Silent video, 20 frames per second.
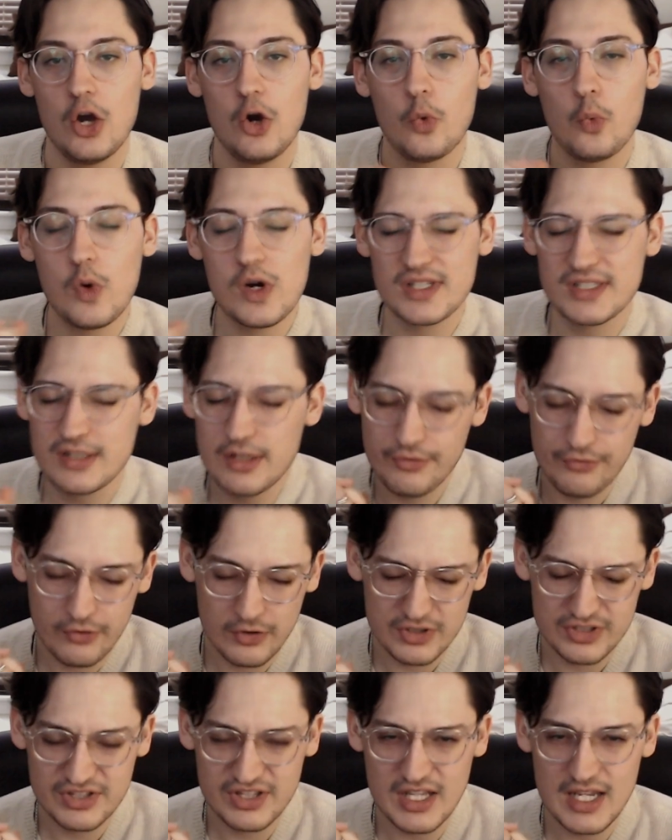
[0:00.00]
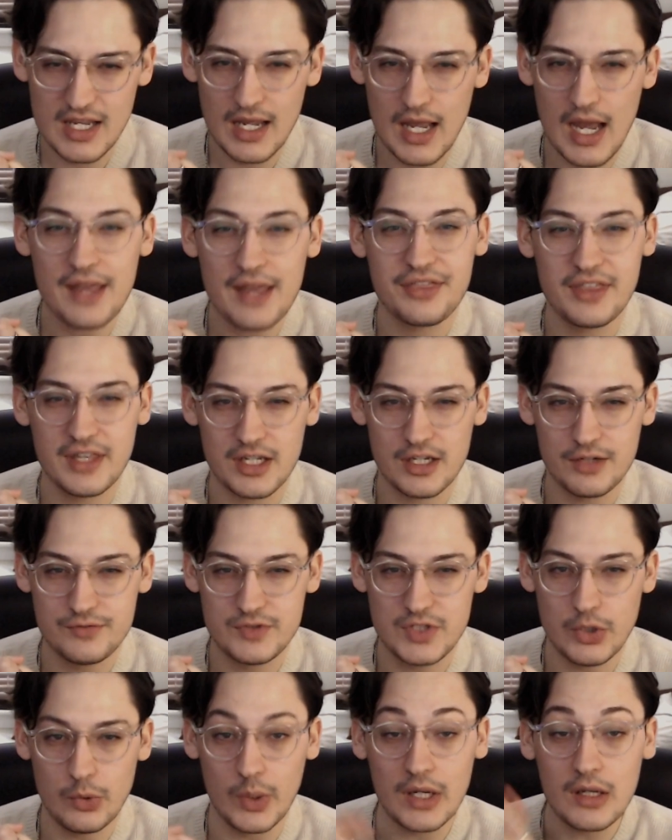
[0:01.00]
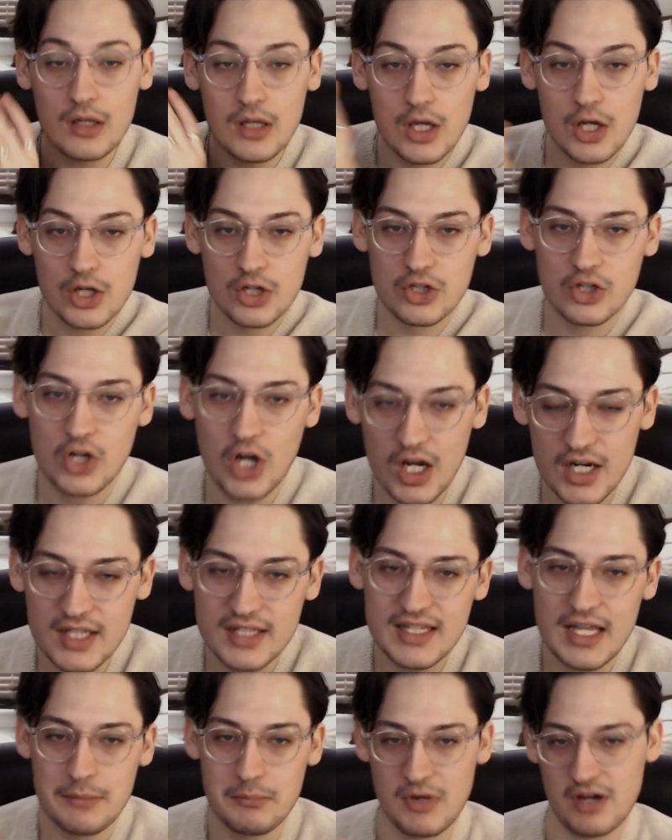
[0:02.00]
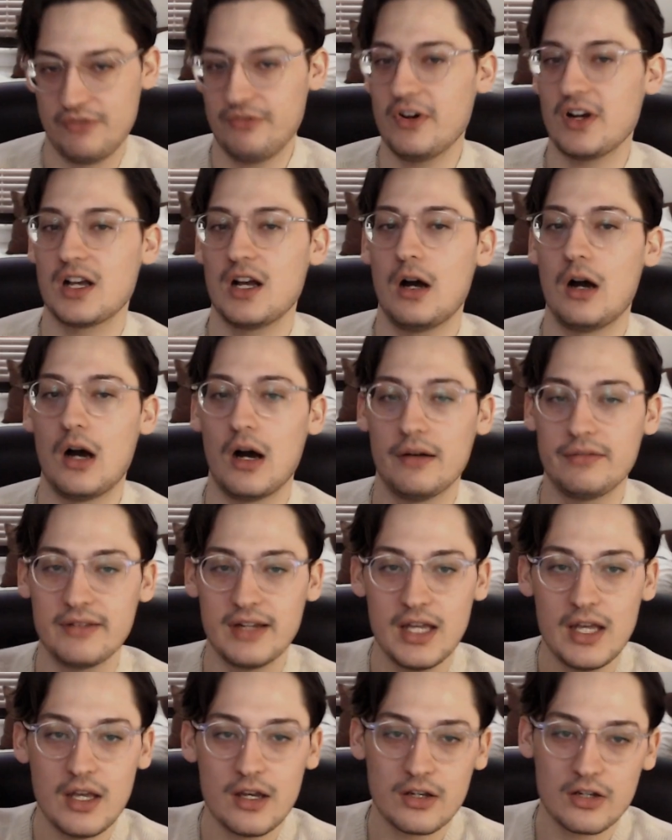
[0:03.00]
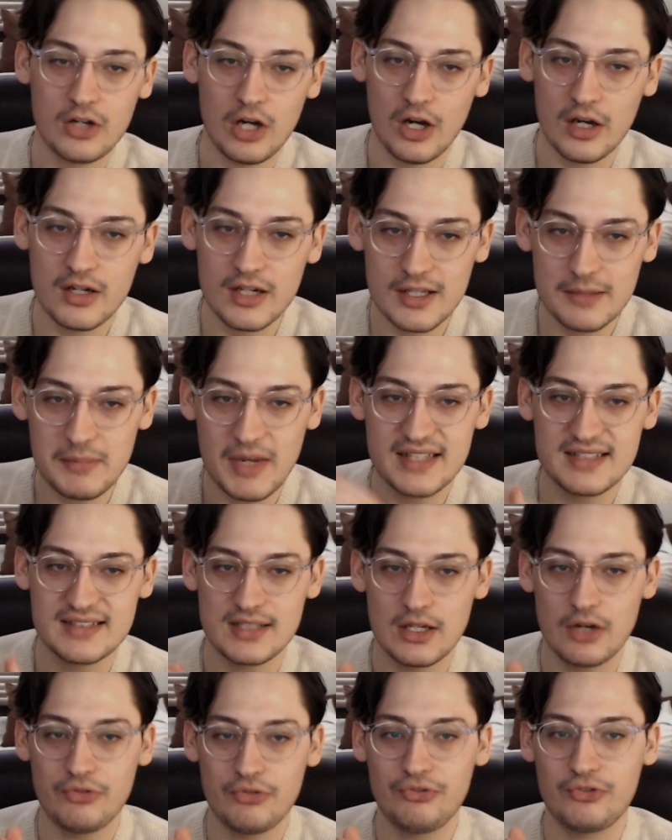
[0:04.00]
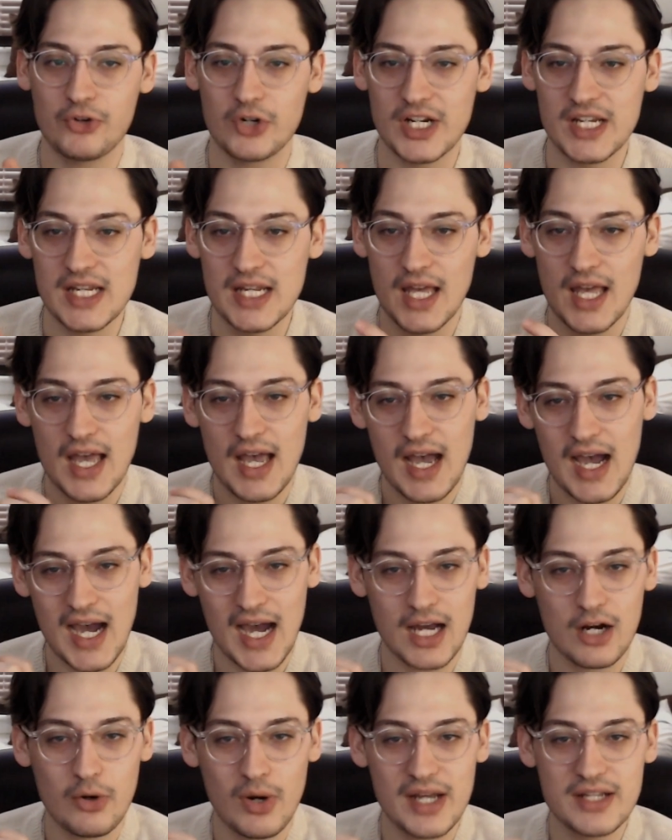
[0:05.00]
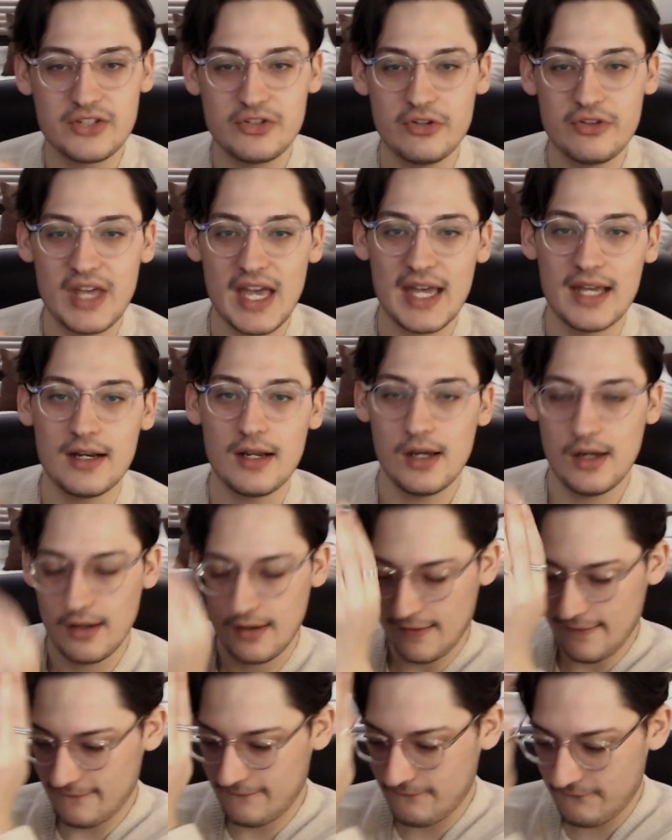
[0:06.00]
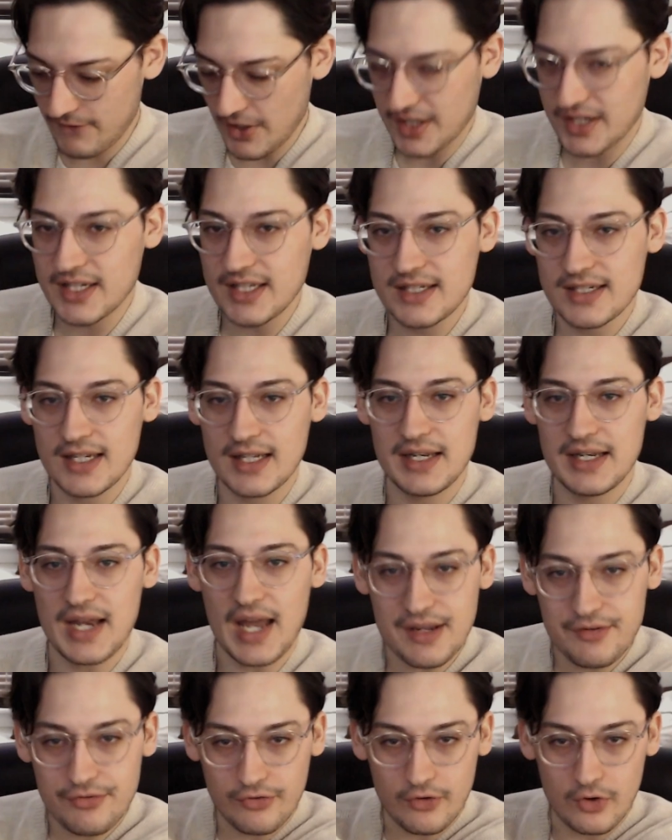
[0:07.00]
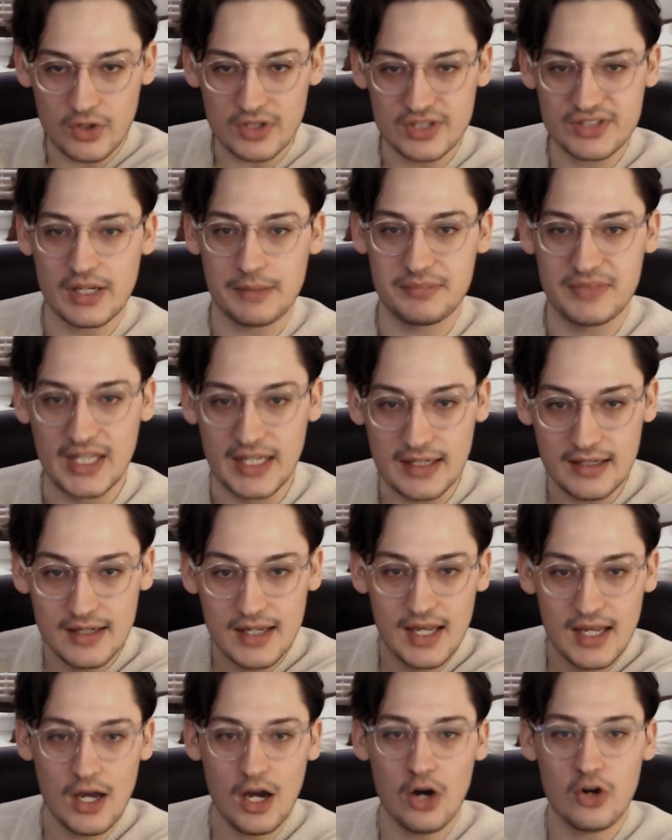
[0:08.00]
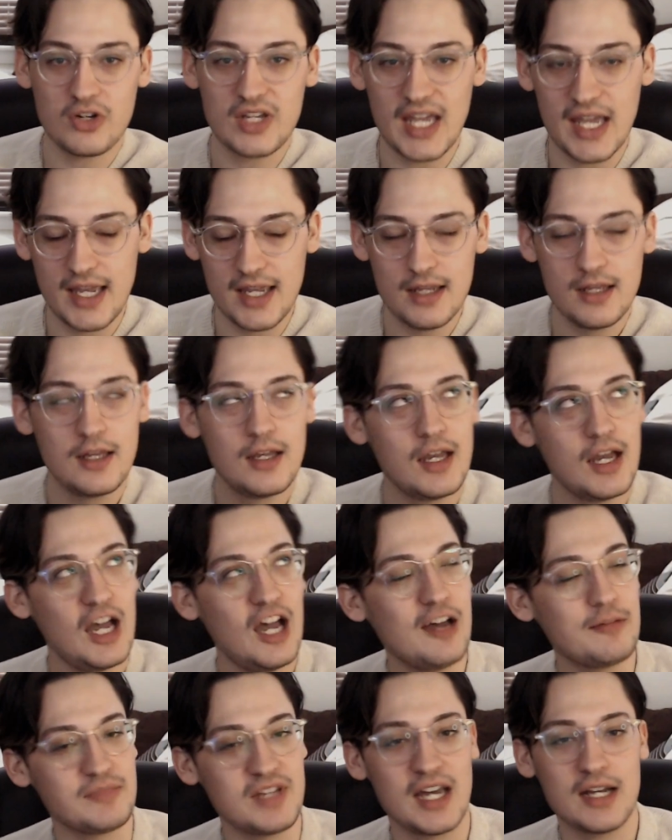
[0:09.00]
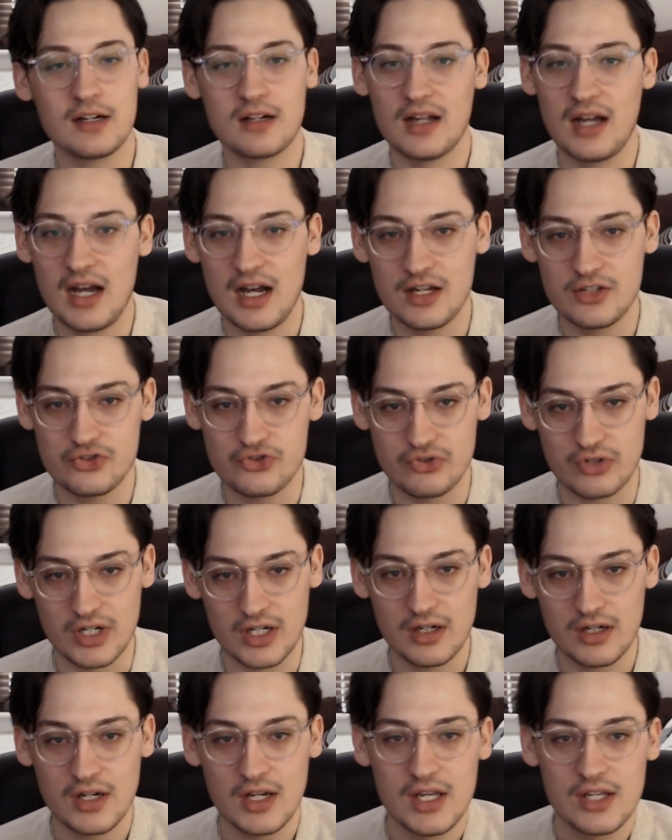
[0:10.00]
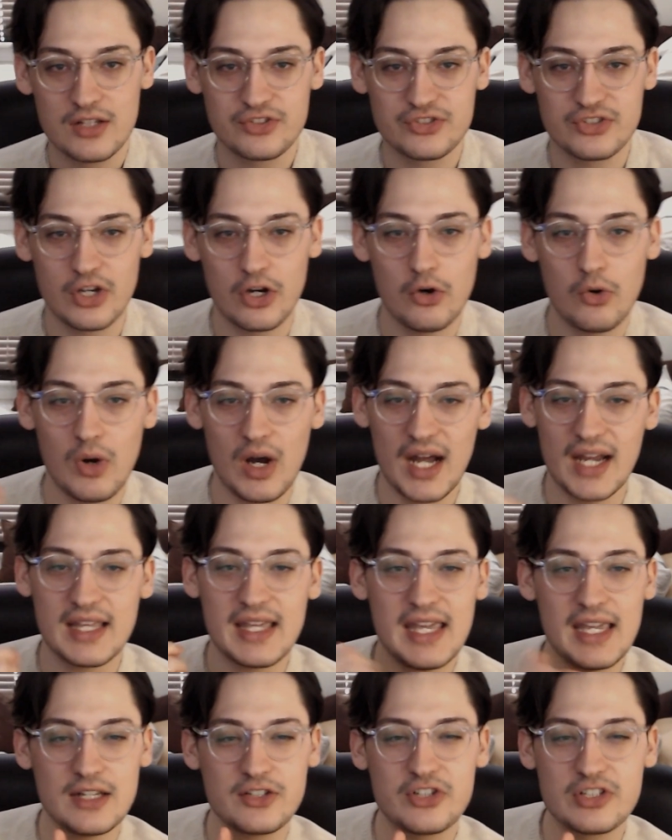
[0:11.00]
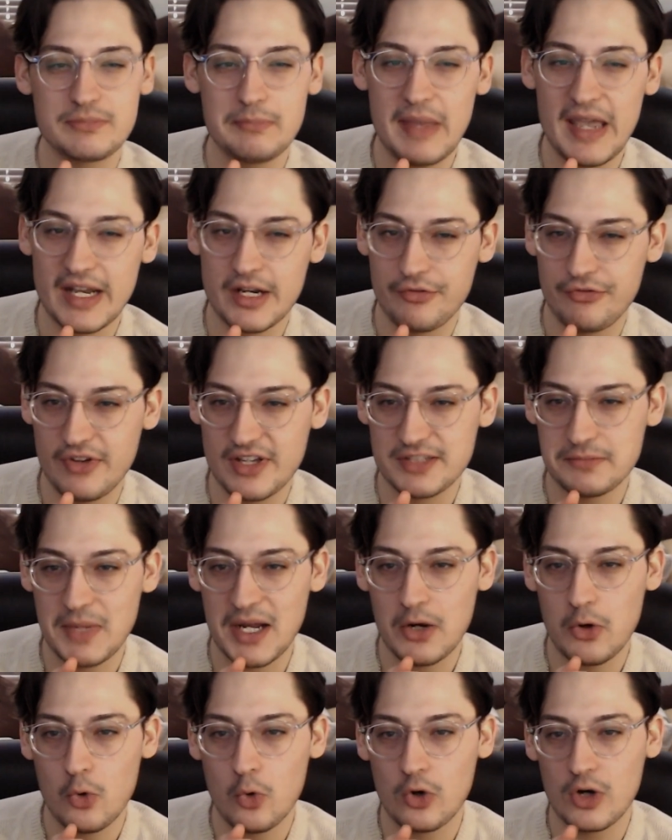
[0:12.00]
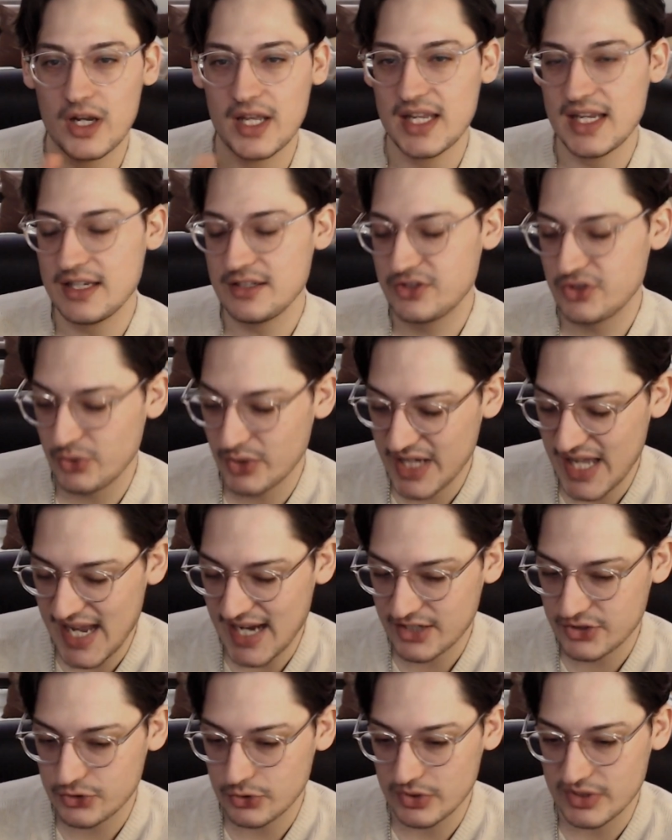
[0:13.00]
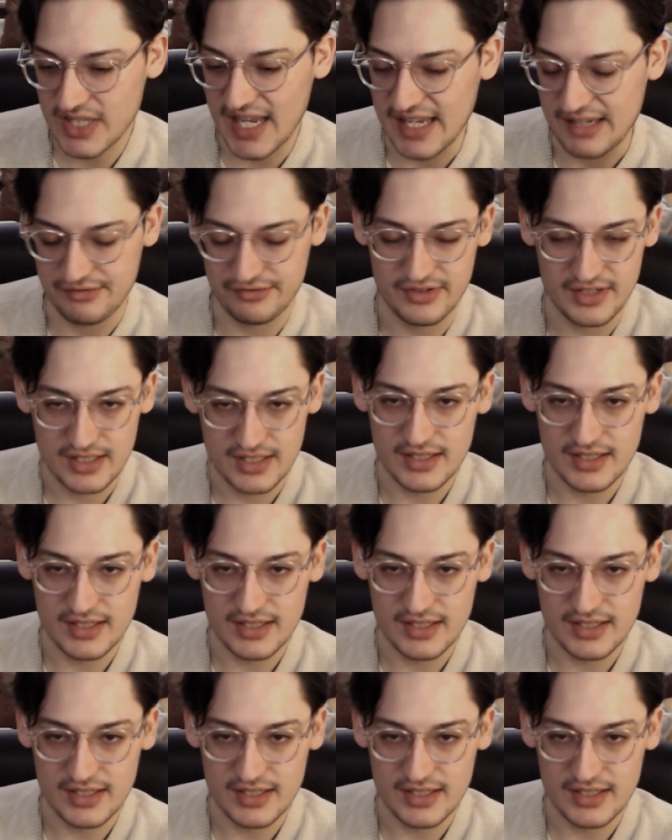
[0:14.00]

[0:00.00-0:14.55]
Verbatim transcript: What's the first thing I think of doing? Cutting that motherfucker off, cutting myself free. How do I do that? A fucking knife or something. Okay, I'm not a conjurer, so I can't just manifest my aura into an actual knife.